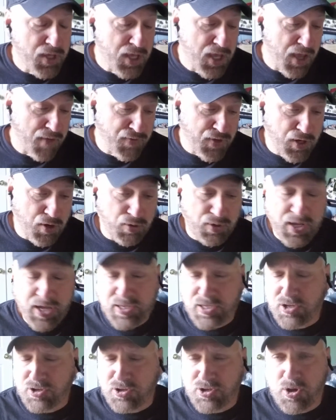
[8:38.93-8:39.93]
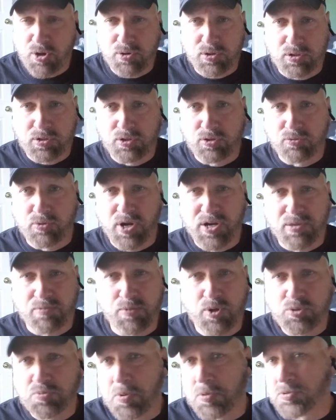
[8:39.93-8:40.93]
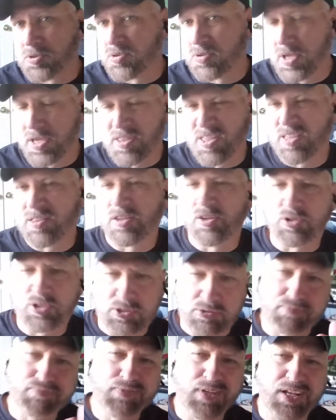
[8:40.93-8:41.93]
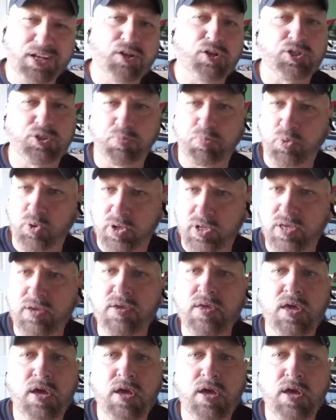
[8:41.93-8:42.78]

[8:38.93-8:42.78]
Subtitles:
If you don't like your yolk a little runny, most people do that, and it looks pretty.